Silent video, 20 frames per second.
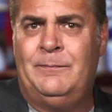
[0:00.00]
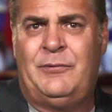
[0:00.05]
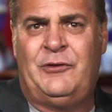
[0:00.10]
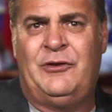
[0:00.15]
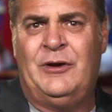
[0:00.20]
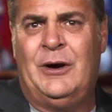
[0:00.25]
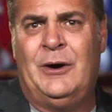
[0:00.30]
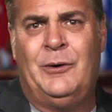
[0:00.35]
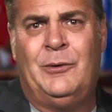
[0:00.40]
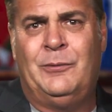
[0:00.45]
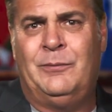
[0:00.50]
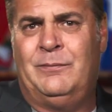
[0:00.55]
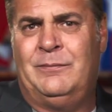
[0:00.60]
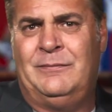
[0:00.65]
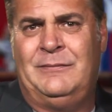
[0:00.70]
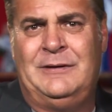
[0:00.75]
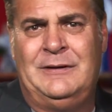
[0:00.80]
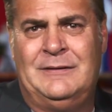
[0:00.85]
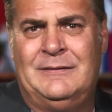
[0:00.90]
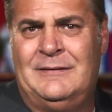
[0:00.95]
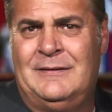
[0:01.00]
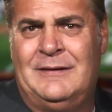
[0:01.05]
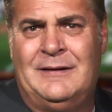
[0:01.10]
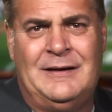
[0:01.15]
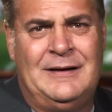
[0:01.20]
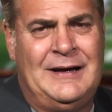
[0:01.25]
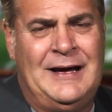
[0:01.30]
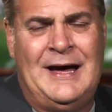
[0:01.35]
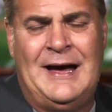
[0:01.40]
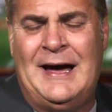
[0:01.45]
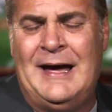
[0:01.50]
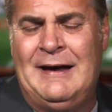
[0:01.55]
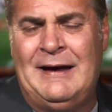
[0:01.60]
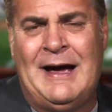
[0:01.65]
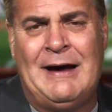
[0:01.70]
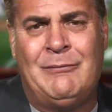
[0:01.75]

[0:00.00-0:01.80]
So I,